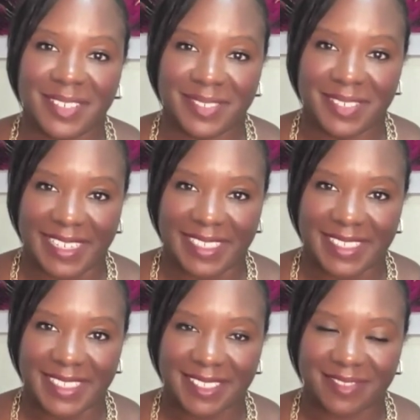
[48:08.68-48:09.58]
All
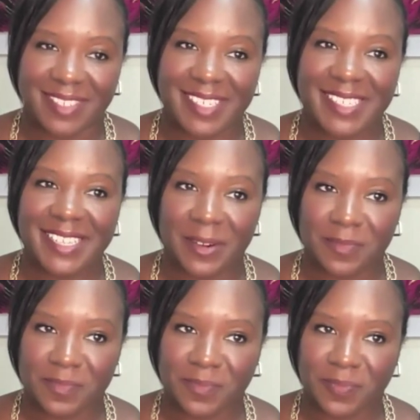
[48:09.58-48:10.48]
right. So
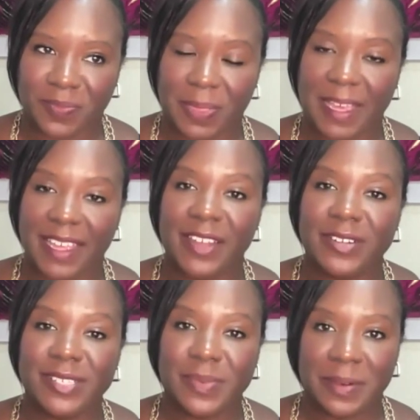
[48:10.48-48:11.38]

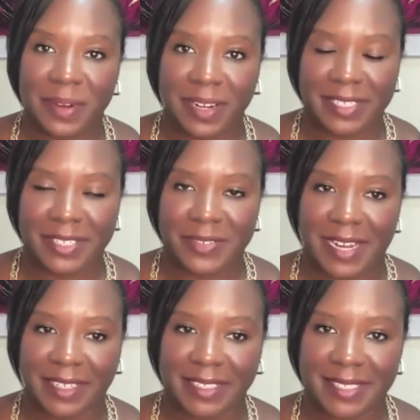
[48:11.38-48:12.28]
here's what we're going to do
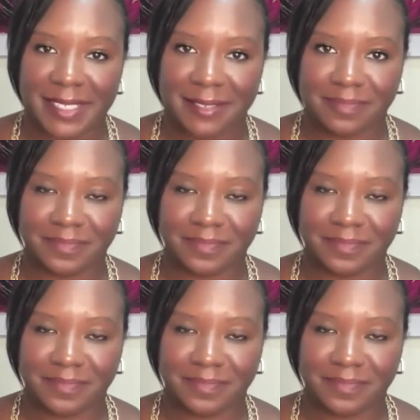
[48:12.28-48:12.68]
next.